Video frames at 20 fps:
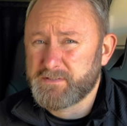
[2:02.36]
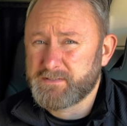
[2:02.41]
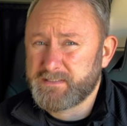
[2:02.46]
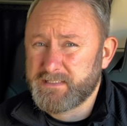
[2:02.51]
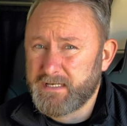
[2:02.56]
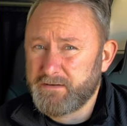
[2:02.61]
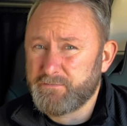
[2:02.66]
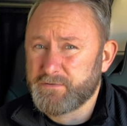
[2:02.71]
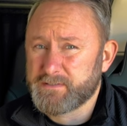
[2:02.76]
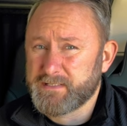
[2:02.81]
a
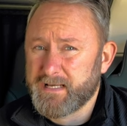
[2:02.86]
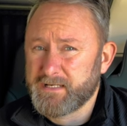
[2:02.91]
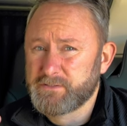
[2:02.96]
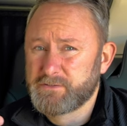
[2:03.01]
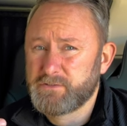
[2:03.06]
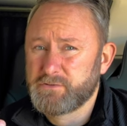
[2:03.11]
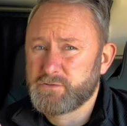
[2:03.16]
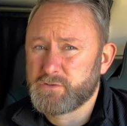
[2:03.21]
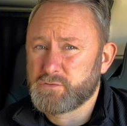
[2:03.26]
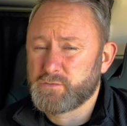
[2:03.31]
serious
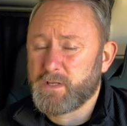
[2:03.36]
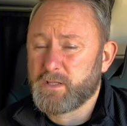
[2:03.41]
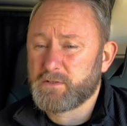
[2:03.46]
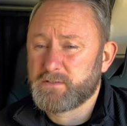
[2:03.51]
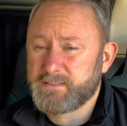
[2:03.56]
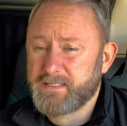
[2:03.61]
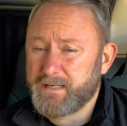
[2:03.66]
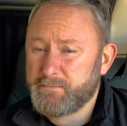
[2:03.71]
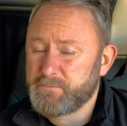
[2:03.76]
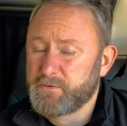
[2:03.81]
accident as well,
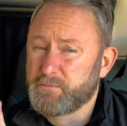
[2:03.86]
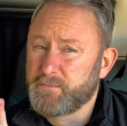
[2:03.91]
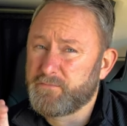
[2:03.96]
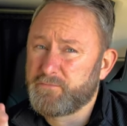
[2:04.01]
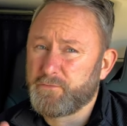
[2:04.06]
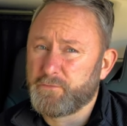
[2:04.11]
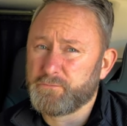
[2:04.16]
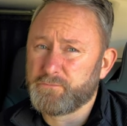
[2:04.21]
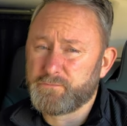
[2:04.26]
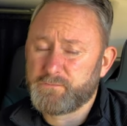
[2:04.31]
because it happened on my
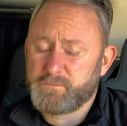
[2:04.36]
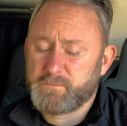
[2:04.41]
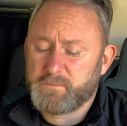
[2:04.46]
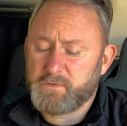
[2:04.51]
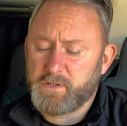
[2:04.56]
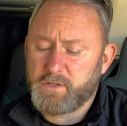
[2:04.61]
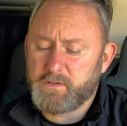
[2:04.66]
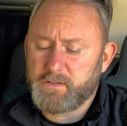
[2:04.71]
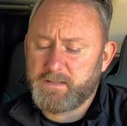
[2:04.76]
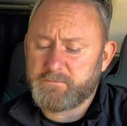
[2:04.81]
front
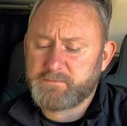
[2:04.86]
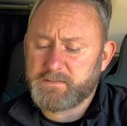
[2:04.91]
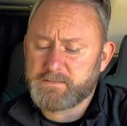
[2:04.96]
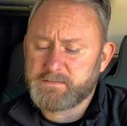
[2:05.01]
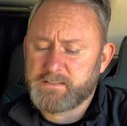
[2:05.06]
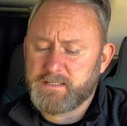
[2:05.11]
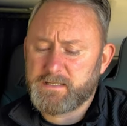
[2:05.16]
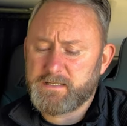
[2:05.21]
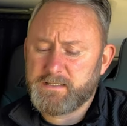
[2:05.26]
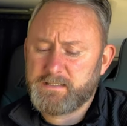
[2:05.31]
uh, left
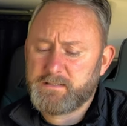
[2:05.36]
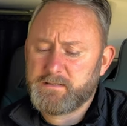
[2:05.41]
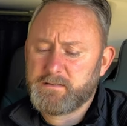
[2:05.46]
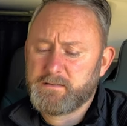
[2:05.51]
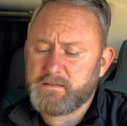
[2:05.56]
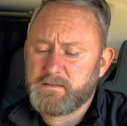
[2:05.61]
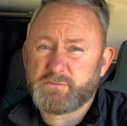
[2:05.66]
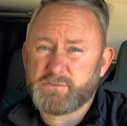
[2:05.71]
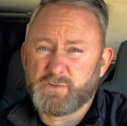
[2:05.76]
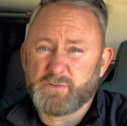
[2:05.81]
hand side,
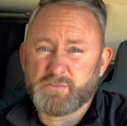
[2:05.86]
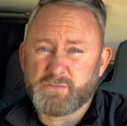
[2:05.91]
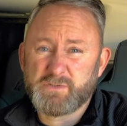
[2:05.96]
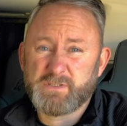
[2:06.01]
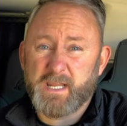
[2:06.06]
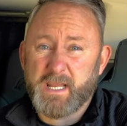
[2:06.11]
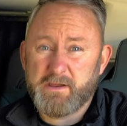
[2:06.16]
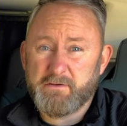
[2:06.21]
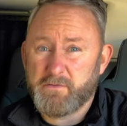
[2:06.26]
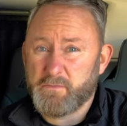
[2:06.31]
sort of
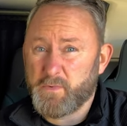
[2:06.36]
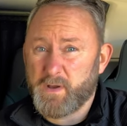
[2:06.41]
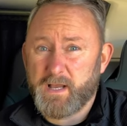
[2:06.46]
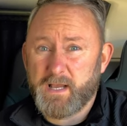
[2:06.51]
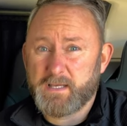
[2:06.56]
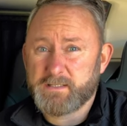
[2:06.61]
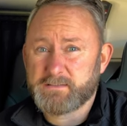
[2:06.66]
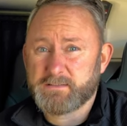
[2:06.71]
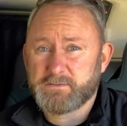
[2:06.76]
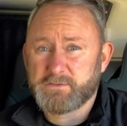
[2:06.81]
steering
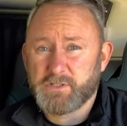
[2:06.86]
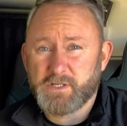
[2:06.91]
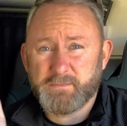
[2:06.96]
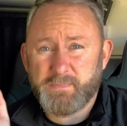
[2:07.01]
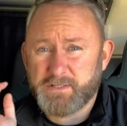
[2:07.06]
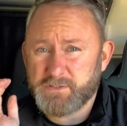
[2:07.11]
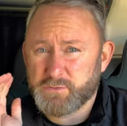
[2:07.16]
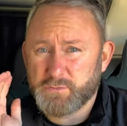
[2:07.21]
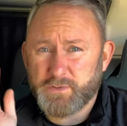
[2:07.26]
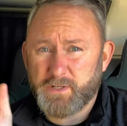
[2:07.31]
wise, and you can
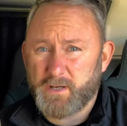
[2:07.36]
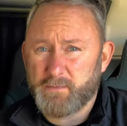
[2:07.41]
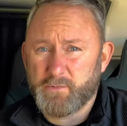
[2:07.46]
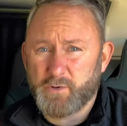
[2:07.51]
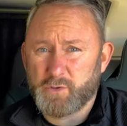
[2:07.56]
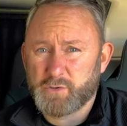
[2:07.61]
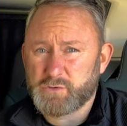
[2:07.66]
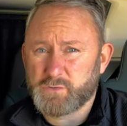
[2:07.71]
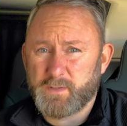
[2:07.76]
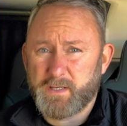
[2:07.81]
imagine going down
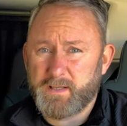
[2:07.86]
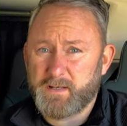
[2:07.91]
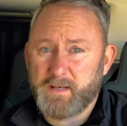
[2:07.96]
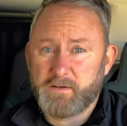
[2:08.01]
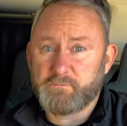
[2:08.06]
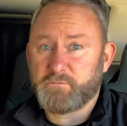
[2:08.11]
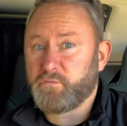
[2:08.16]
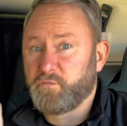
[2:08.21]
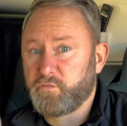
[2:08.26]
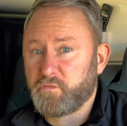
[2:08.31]
motorway and
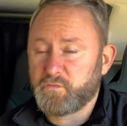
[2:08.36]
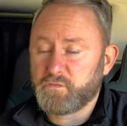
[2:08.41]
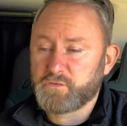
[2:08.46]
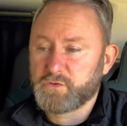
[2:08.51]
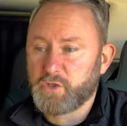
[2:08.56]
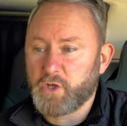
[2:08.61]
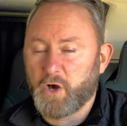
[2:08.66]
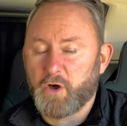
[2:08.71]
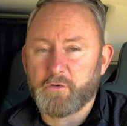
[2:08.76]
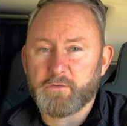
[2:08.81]
like, poof,
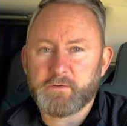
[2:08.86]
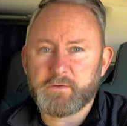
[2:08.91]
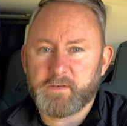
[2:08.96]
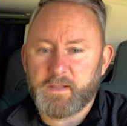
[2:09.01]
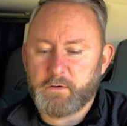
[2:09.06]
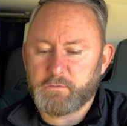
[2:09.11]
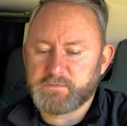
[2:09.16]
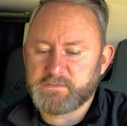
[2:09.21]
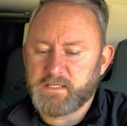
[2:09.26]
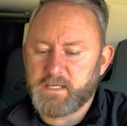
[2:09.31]
gone, and
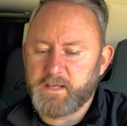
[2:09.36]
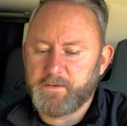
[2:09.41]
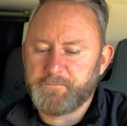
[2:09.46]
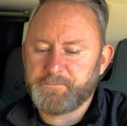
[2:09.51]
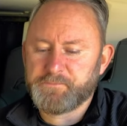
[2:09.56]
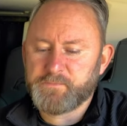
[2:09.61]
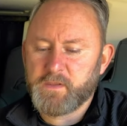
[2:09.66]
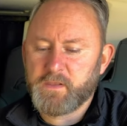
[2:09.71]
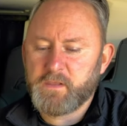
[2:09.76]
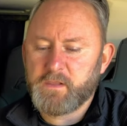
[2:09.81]
that was it.
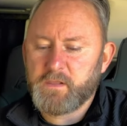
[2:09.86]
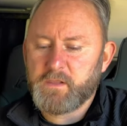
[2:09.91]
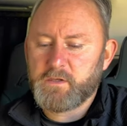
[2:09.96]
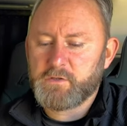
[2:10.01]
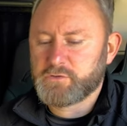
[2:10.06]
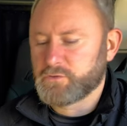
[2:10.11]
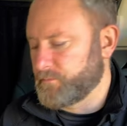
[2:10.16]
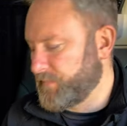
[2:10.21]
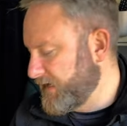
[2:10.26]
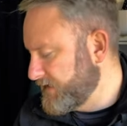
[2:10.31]

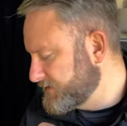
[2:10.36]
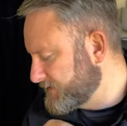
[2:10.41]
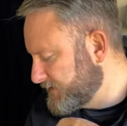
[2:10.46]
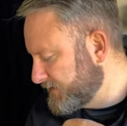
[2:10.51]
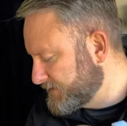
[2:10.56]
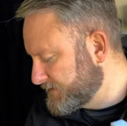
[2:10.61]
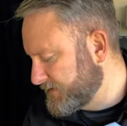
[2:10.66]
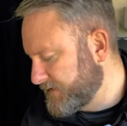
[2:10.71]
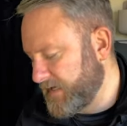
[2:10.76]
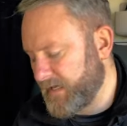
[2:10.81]
So
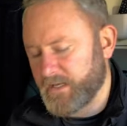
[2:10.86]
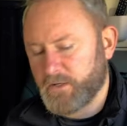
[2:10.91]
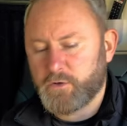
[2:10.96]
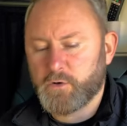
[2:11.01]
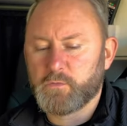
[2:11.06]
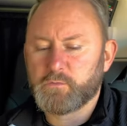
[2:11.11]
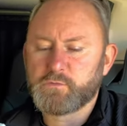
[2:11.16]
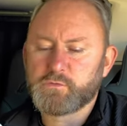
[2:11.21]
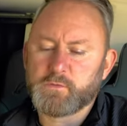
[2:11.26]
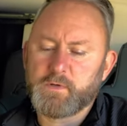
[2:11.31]
basically, this kit
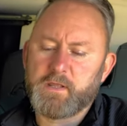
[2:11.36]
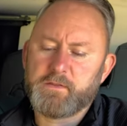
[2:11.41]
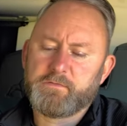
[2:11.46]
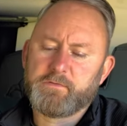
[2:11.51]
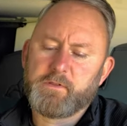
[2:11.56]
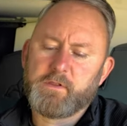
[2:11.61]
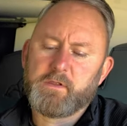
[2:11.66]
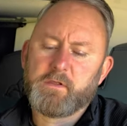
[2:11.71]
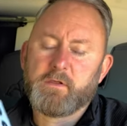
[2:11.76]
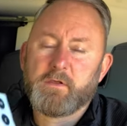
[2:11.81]
comes
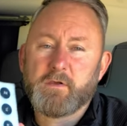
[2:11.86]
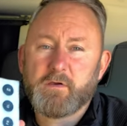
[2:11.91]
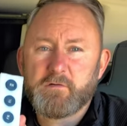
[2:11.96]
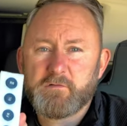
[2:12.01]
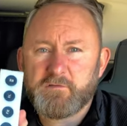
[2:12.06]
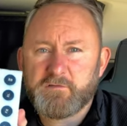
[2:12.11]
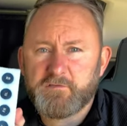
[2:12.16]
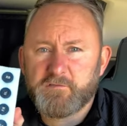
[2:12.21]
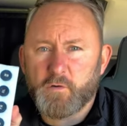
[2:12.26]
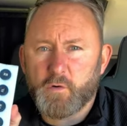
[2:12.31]
with
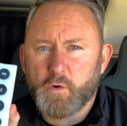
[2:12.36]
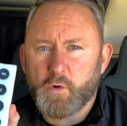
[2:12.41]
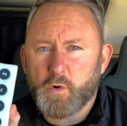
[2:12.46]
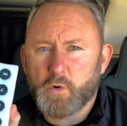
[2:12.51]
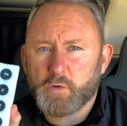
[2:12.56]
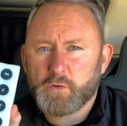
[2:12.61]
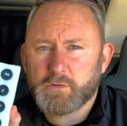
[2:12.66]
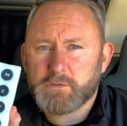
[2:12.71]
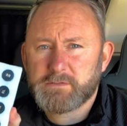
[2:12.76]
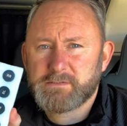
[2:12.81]

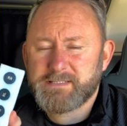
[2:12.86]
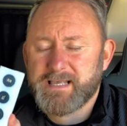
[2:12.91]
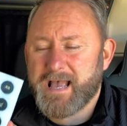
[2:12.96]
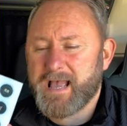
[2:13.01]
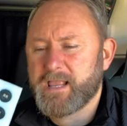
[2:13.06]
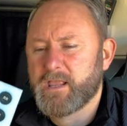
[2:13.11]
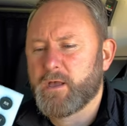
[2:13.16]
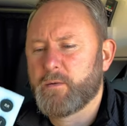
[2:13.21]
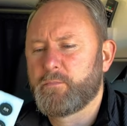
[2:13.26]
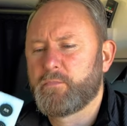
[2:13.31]
four
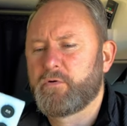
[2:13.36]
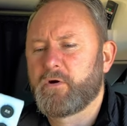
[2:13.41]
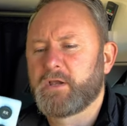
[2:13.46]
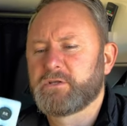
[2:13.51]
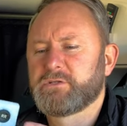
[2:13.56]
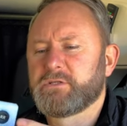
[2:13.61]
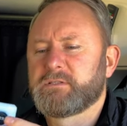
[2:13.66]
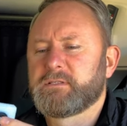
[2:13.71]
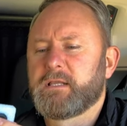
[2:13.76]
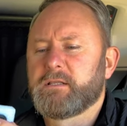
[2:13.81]
tyre
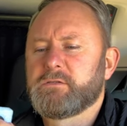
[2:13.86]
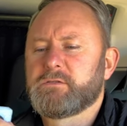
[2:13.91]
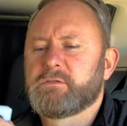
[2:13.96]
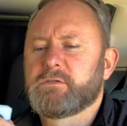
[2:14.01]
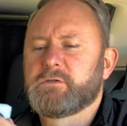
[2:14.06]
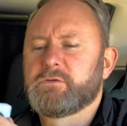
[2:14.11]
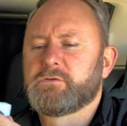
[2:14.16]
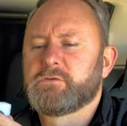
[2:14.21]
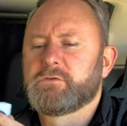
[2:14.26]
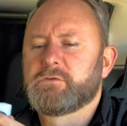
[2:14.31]
pressure
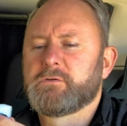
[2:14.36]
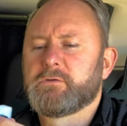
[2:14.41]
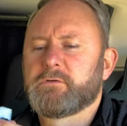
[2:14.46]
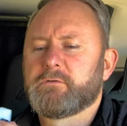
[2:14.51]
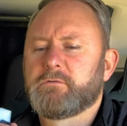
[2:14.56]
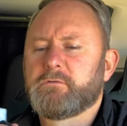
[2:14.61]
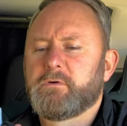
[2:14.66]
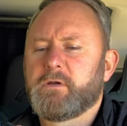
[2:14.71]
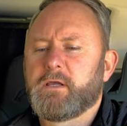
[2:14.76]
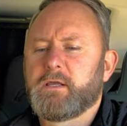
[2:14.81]
sensors,
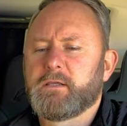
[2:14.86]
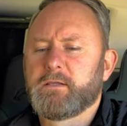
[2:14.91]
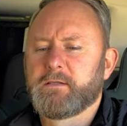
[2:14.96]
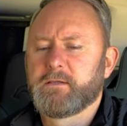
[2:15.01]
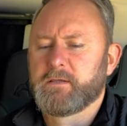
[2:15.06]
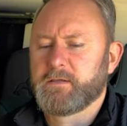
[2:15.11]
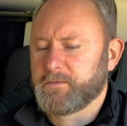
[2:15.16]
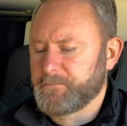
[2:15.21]
right?